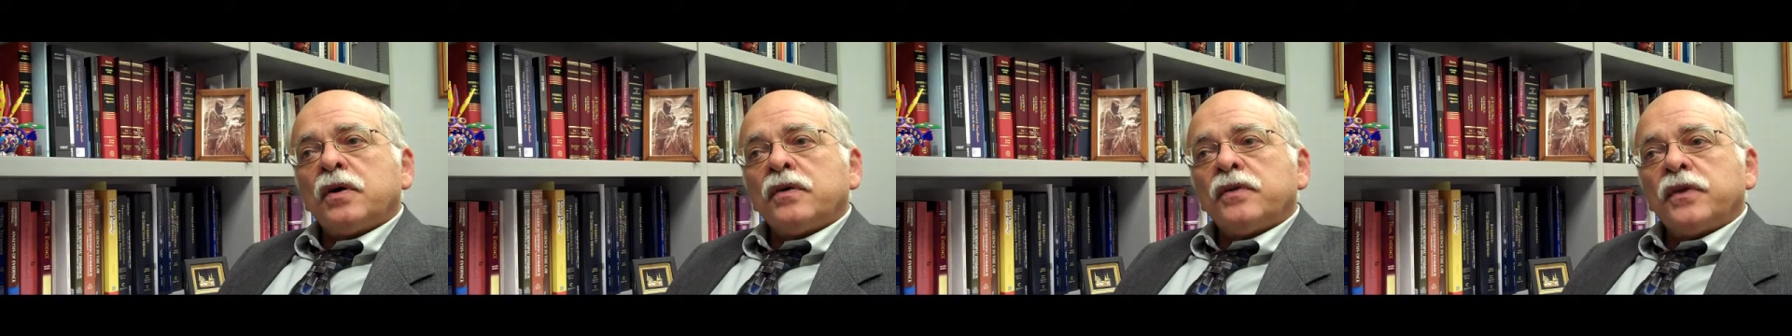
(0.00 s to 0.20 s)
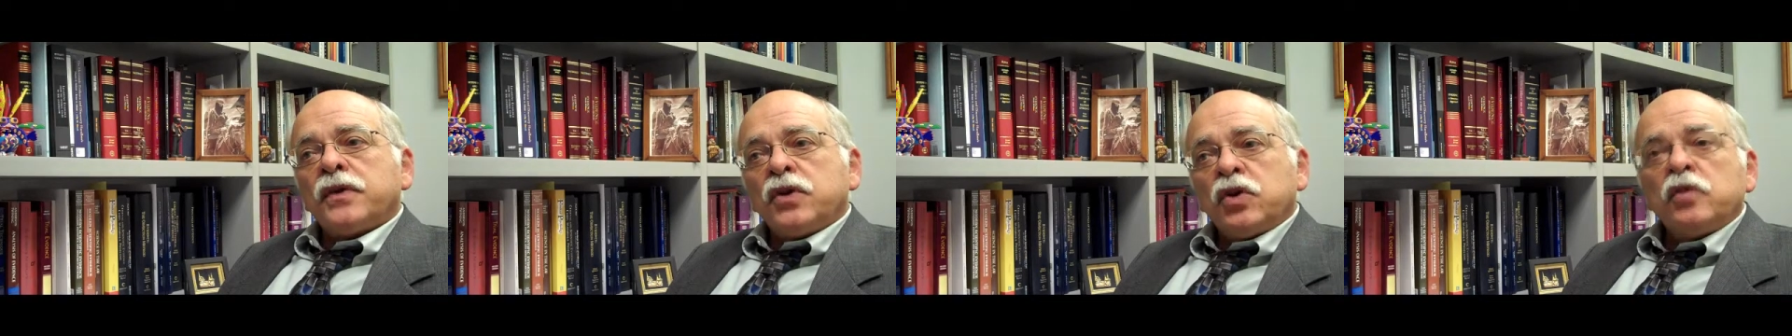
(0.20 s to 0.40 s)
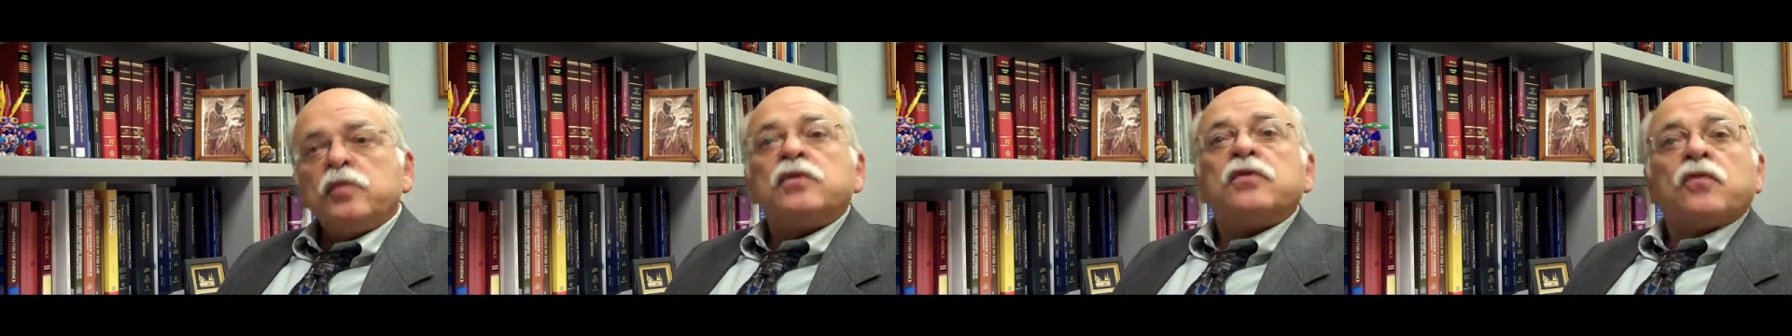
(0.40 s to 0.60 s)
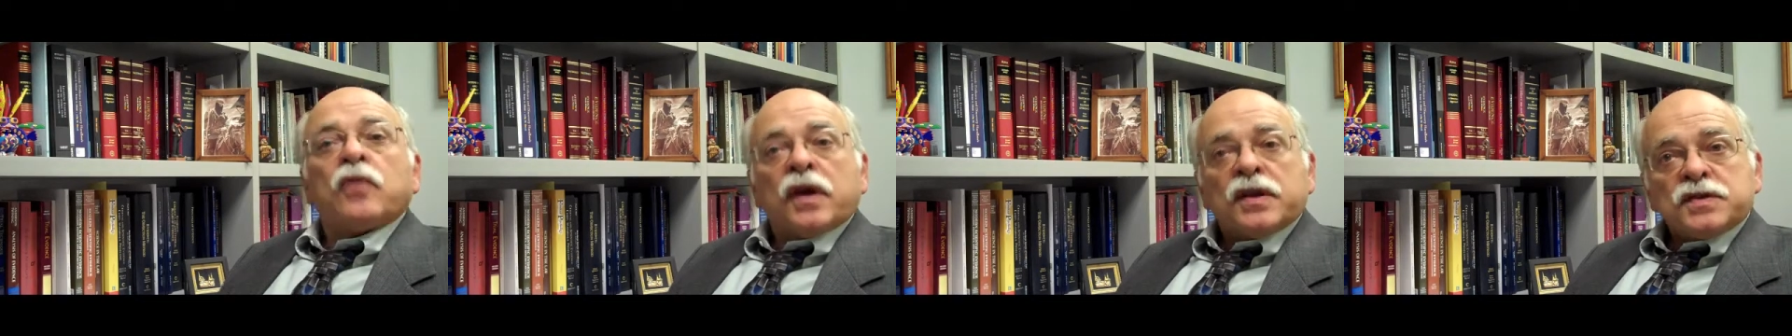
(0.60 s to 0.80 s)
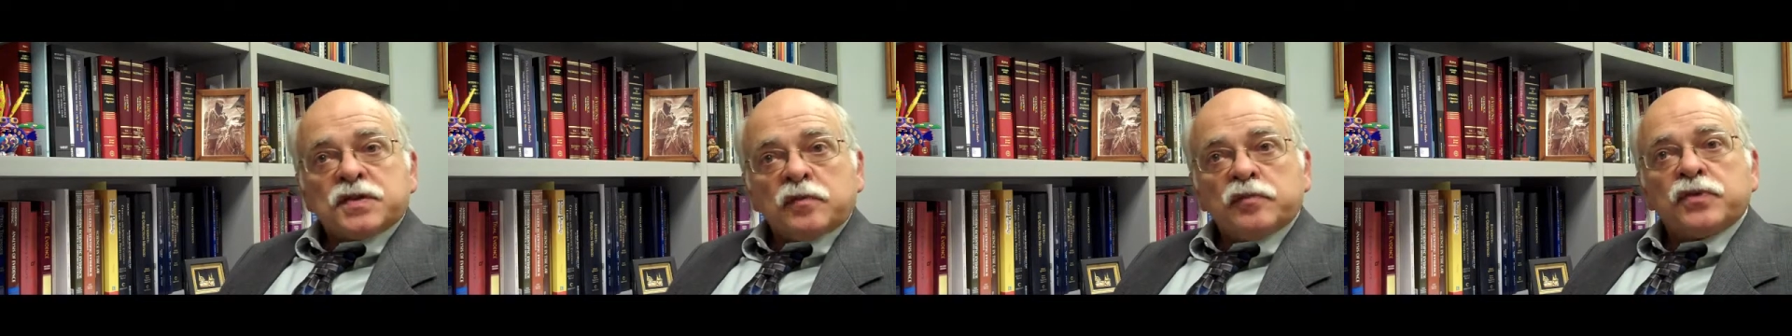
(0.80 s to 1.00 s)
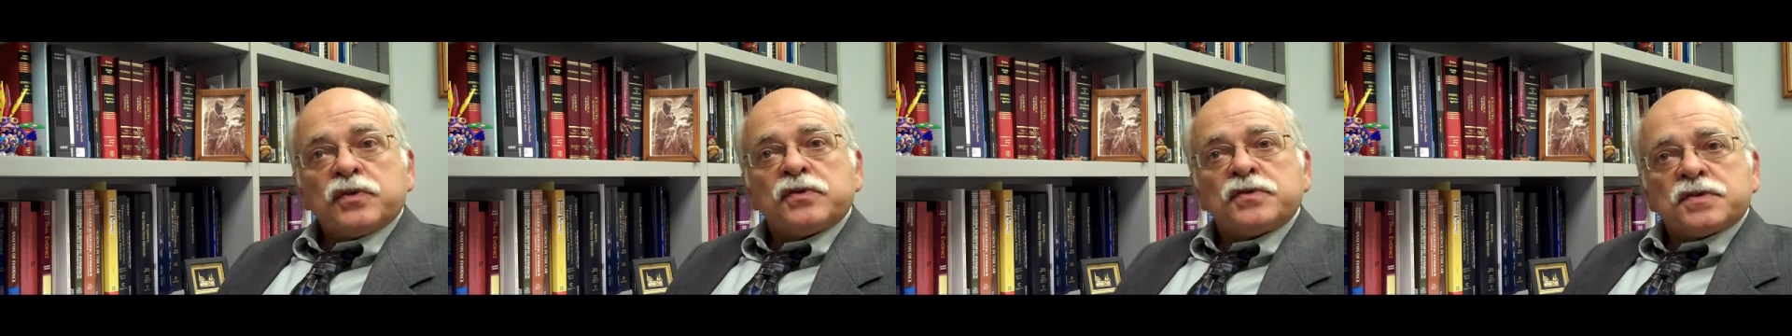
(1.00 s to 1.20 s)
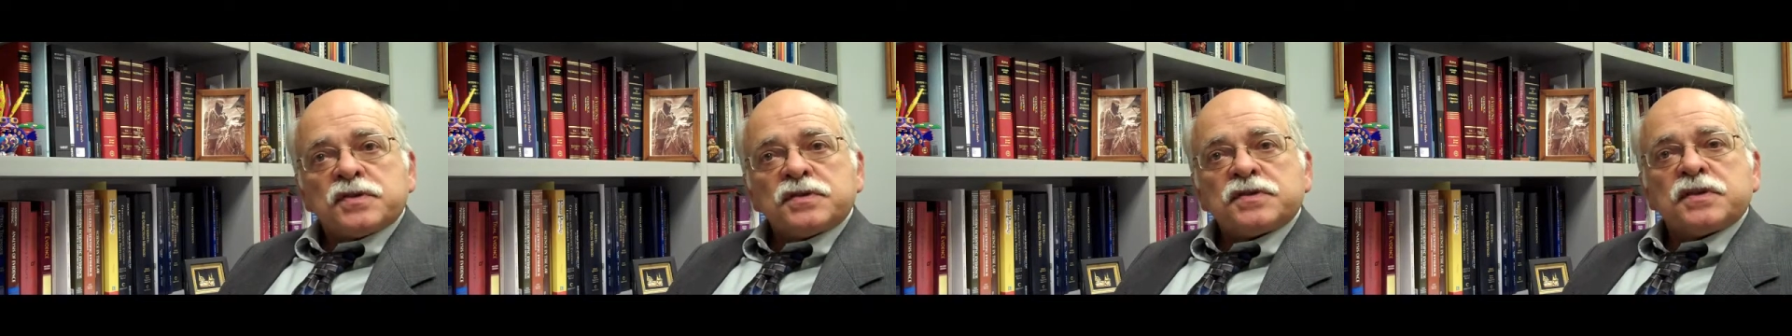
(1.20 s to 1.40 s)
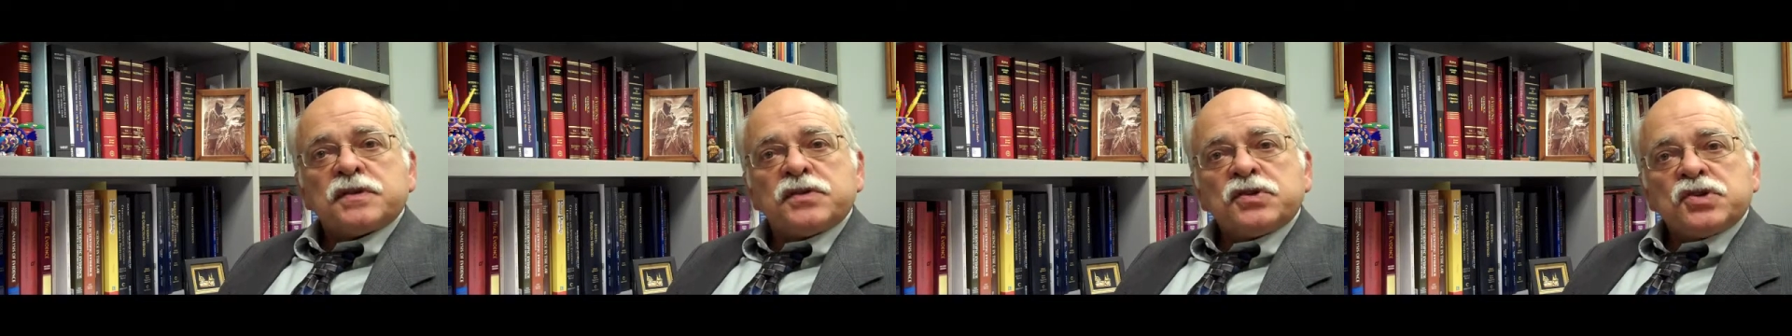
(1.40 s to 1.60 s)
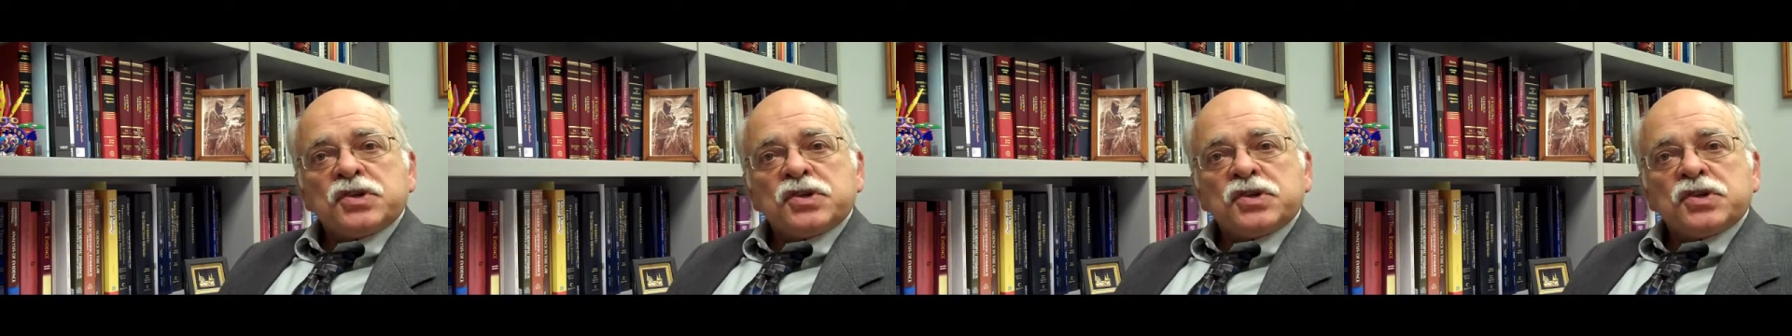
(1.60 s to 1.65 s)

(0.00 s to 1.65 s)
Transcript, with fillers: the human rights abuses in